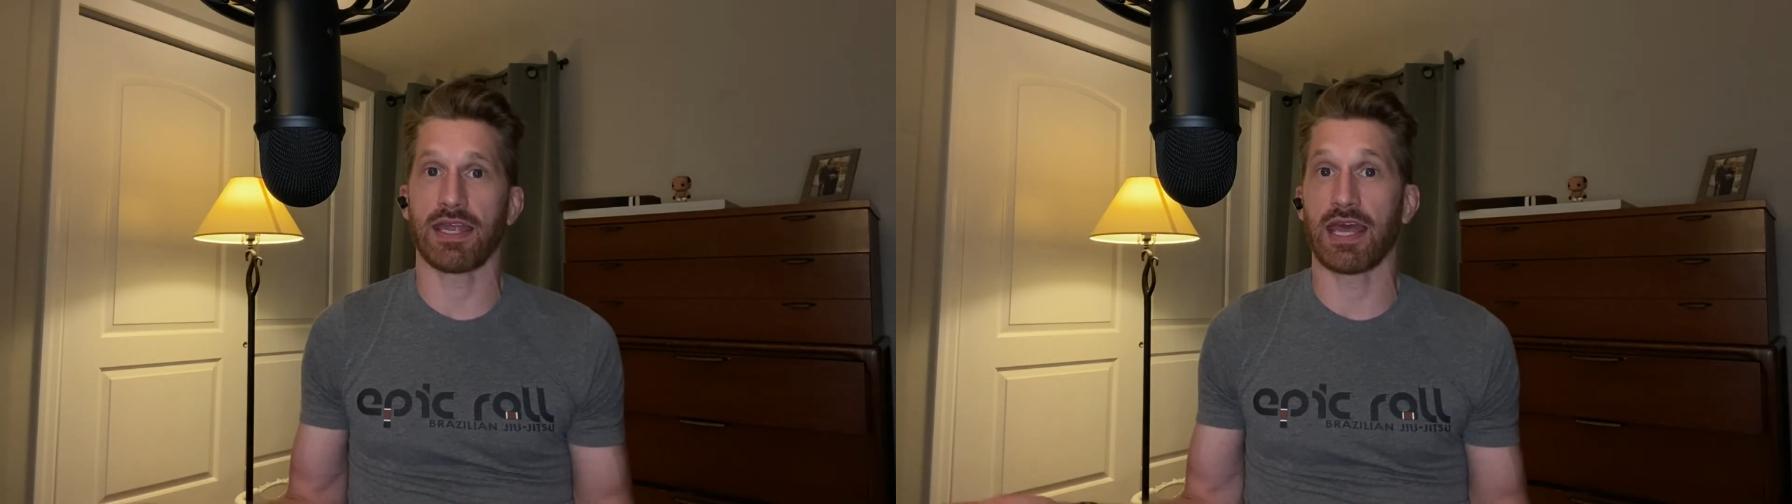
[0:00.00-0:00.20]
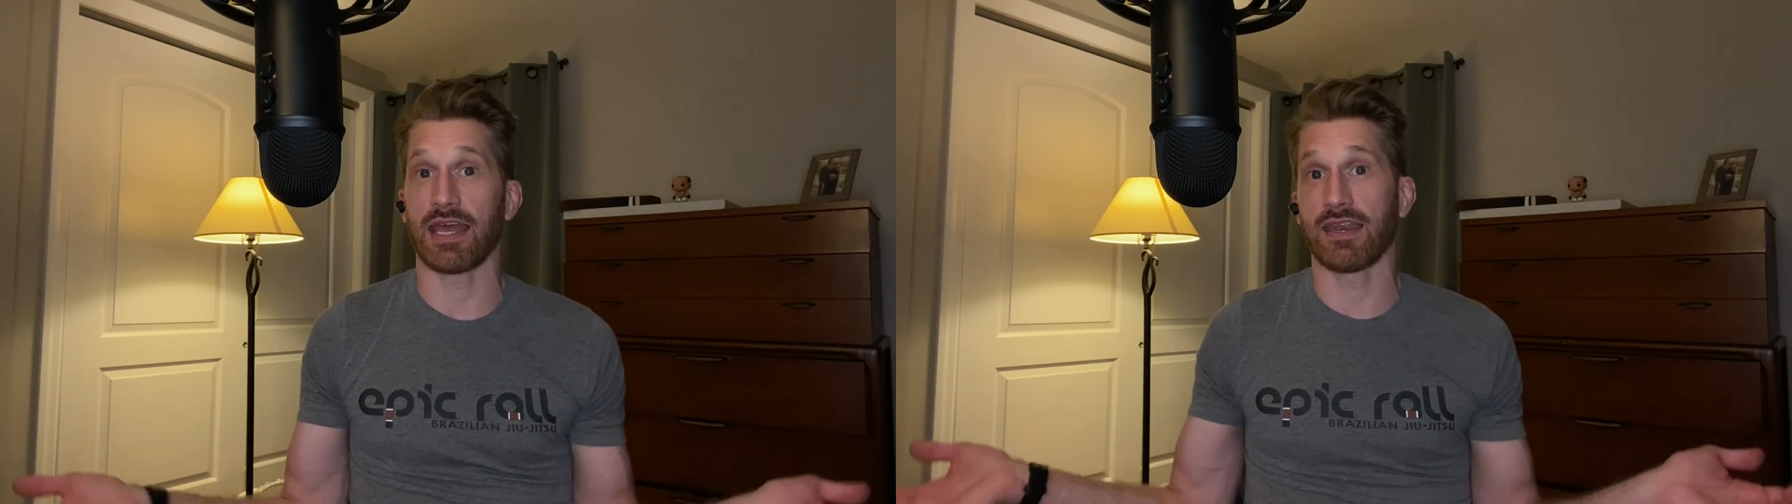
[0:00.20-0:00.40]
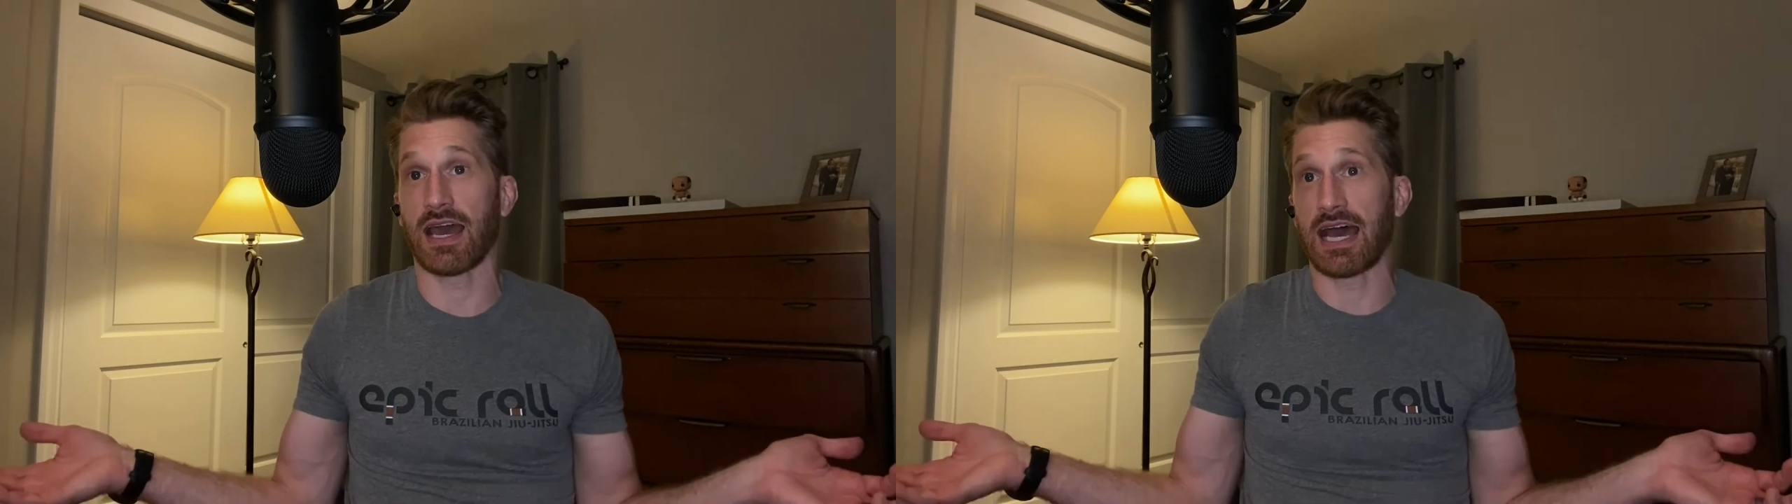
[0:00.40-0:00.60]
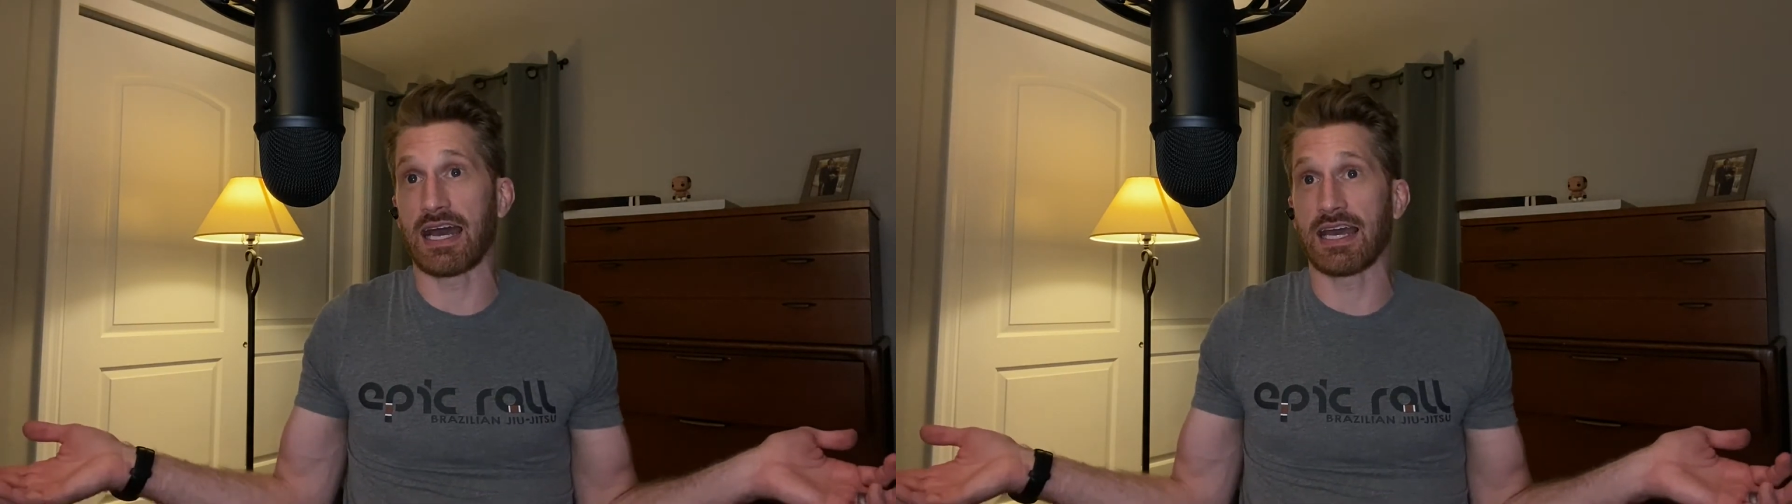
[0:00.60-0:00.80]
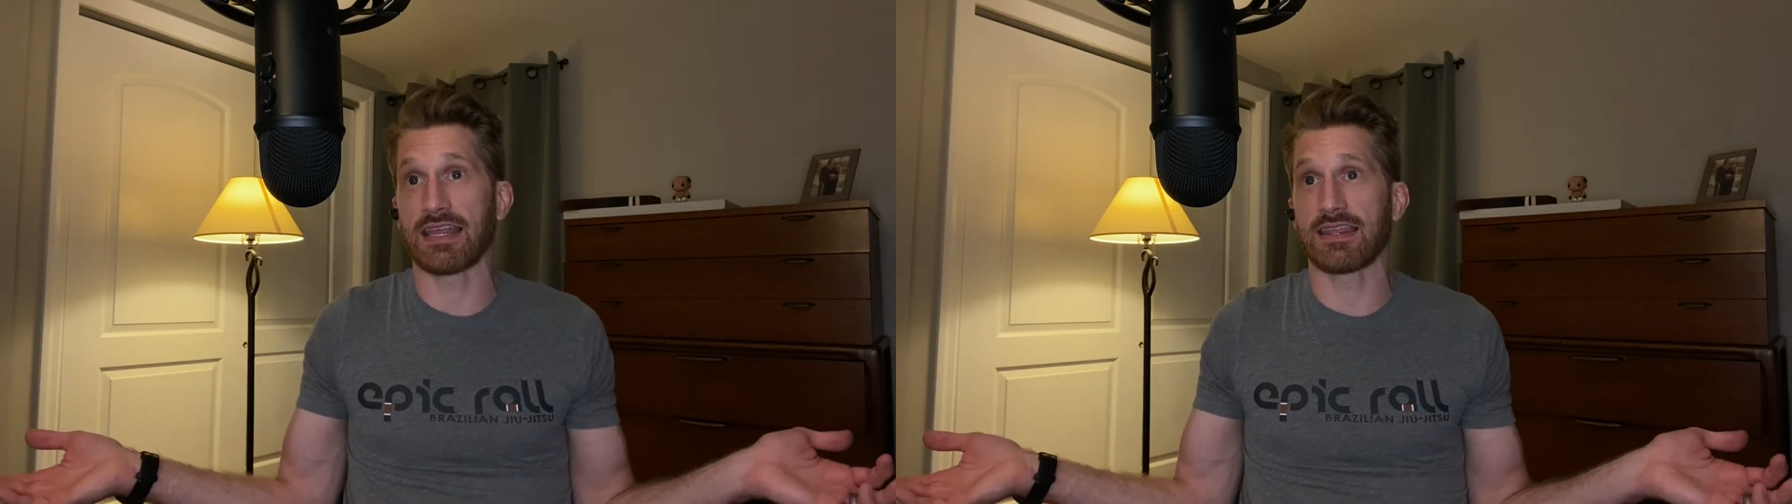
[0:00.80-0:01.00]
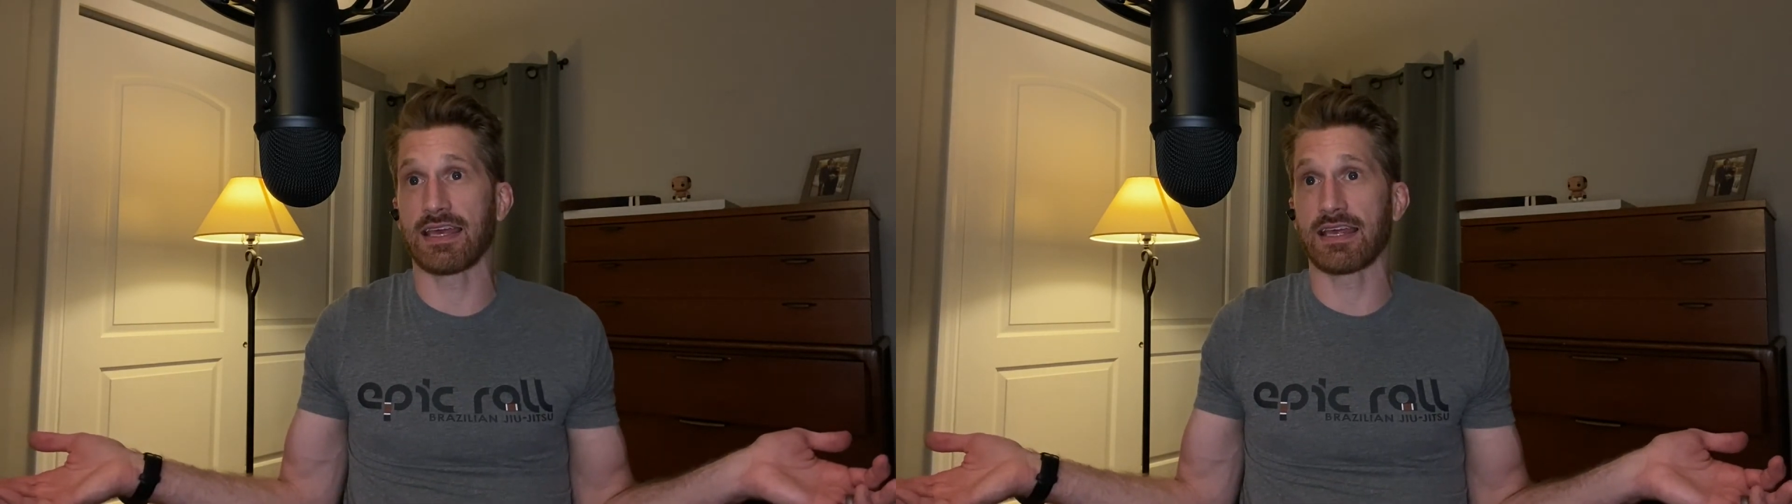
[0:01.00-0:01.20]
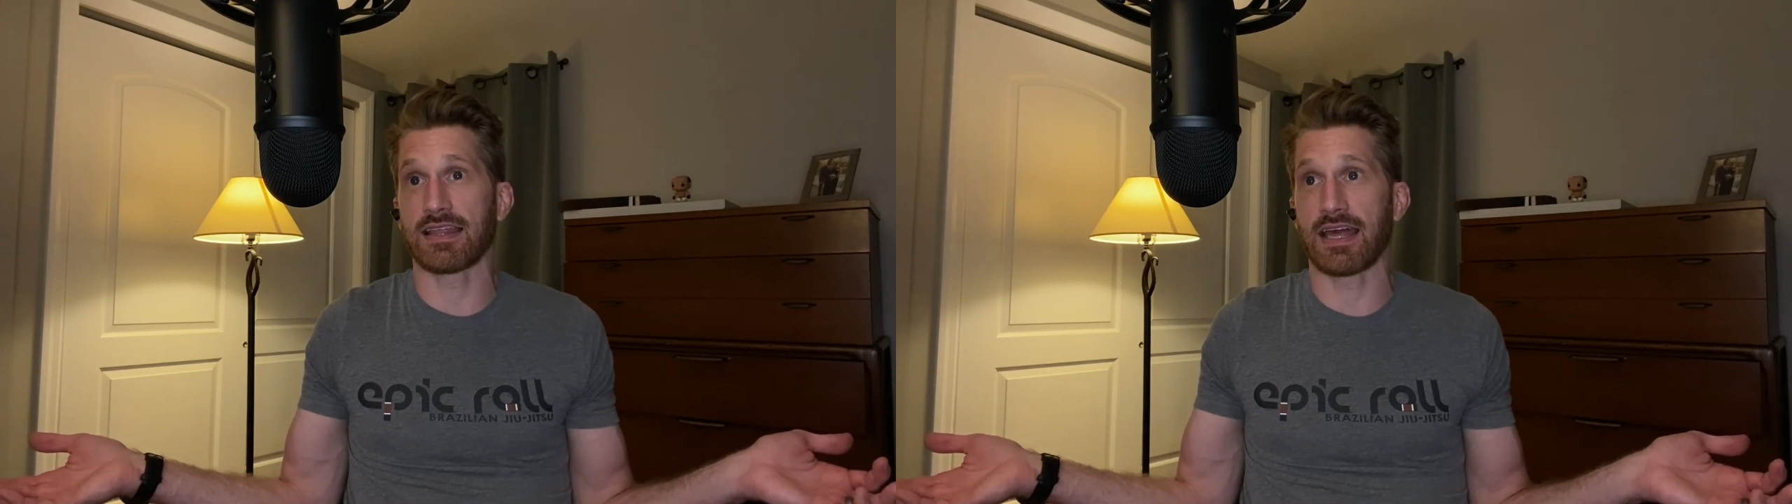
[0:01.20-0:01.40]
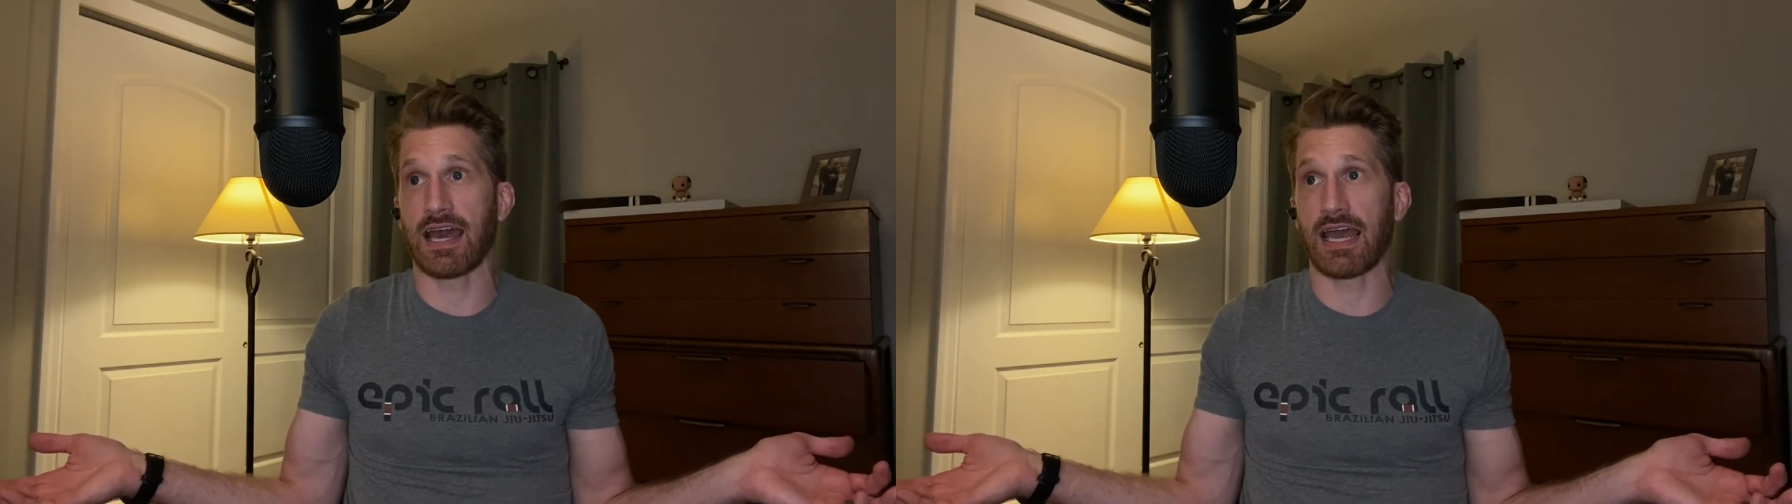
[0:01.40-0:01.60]
and I think
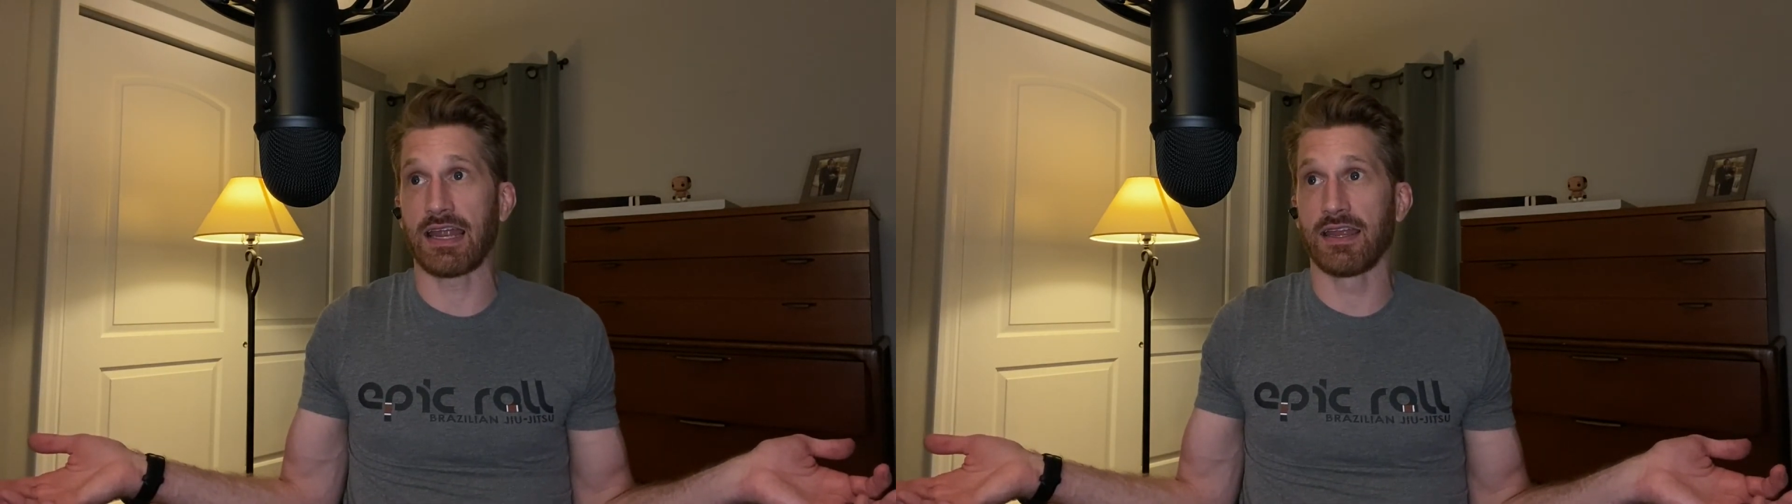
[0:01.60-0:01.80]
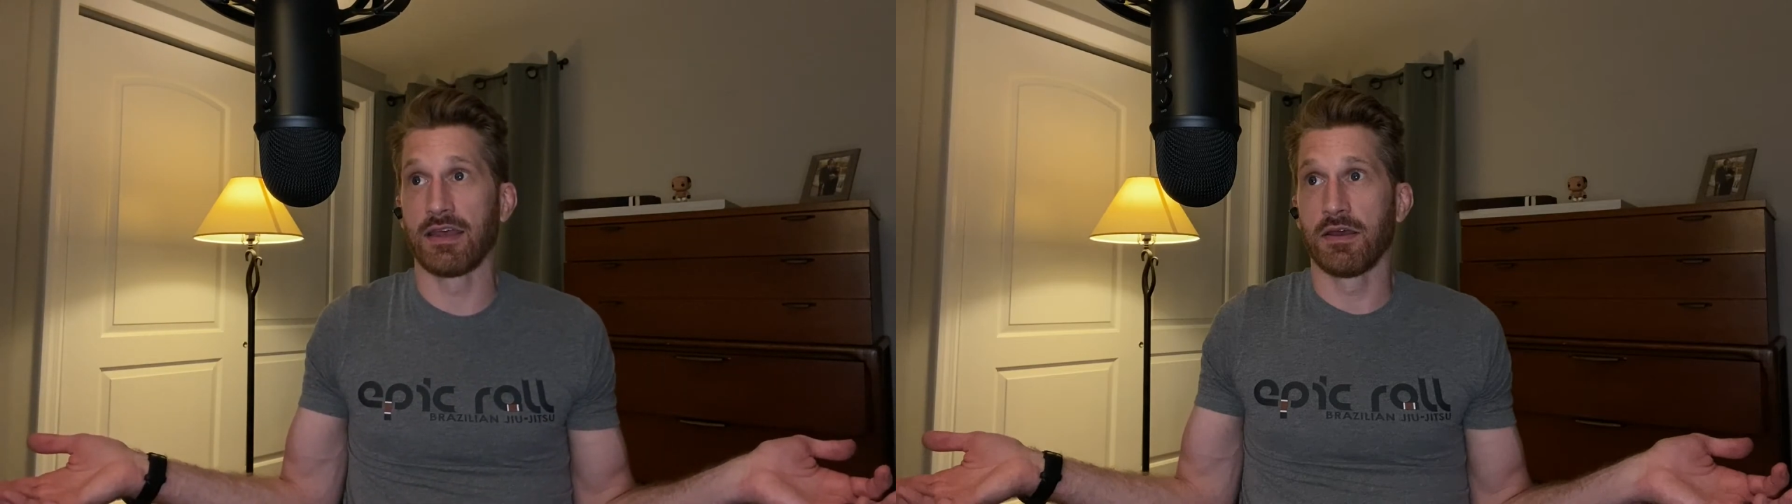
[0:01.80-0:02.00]
that